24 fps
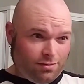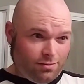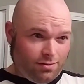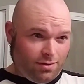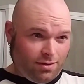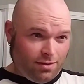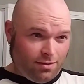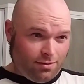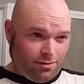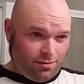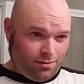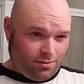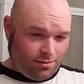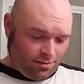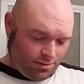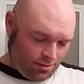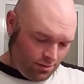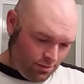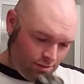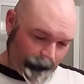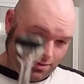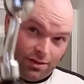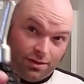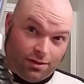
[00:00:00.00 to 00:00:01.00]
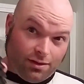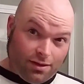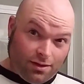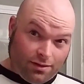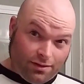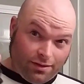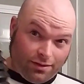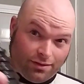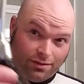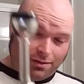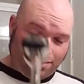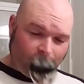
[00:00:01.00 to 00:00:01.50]
so I got a good deal
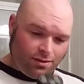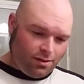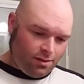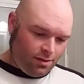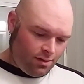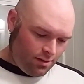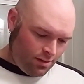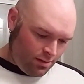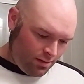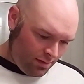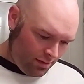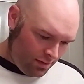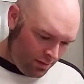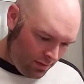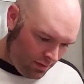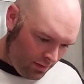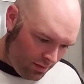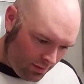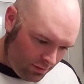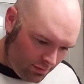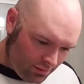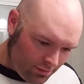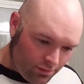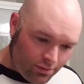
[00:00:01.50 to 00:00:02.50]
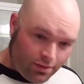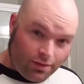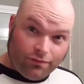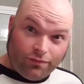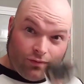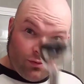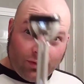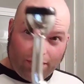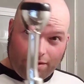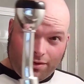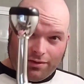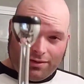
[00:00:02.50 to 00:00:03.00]
on this. So looking
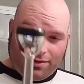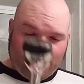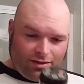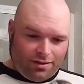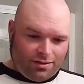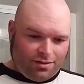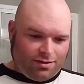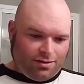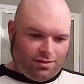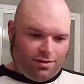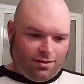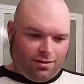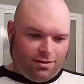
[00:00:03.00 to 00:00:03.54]
forward to using it. That's